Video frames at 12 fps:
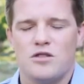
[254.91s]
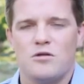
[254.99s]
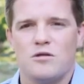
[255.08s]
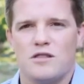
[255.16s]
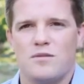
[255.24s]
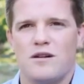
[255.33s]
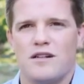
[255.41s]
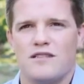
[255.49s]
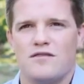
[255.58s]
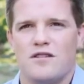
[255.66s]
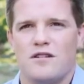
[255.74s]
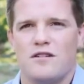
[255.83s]
cool experience
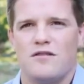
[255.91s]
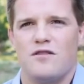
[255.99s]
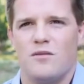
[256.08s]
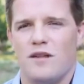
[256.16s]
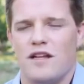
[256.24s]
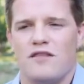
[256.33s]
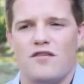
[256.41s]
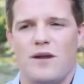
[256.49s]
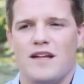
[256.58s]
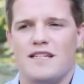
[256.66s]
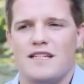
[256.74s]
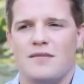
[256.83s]
for me and for
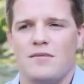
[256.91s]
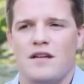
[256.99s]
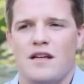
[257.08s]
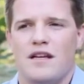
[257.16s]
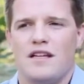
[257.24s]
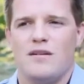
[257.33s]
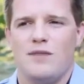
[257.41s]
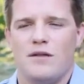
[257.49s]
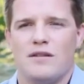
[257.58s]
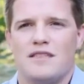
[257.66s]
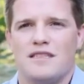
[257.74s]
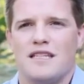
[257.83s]
my team to be
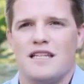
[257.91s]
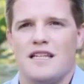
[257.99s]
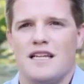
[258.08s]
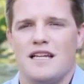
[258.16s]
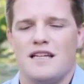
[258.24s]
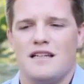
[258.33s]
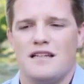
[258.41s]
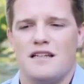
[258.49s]
able to see that